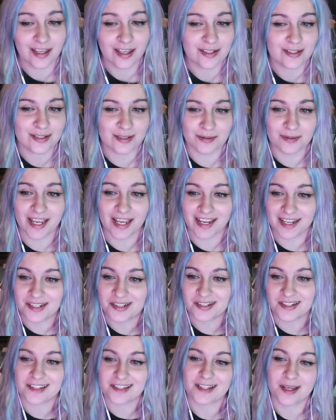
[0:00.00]
Two
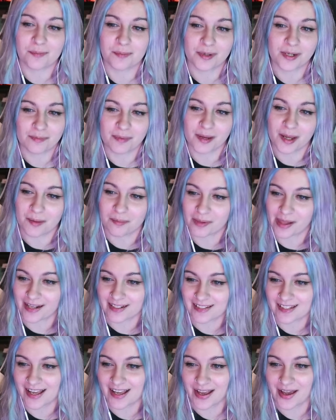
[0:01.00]
cages separated by a black
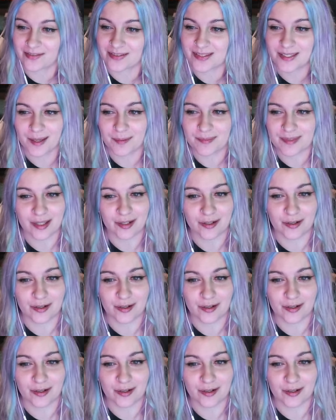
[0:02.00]
dot have sums that are in a